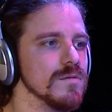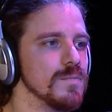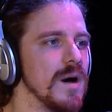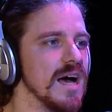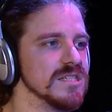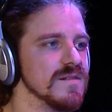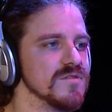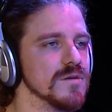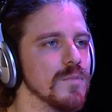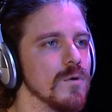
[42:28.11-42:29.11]
positive
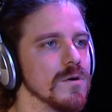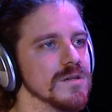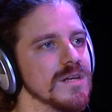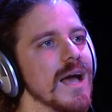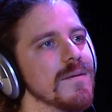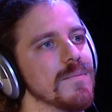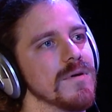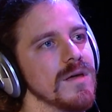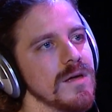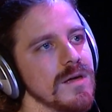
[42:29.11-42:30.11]
support type
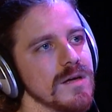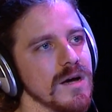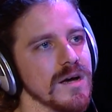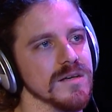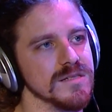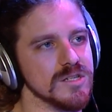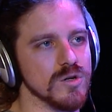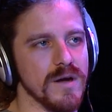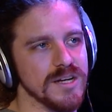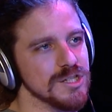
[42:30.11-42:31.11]

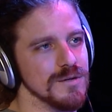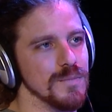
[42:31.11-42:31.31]
situation.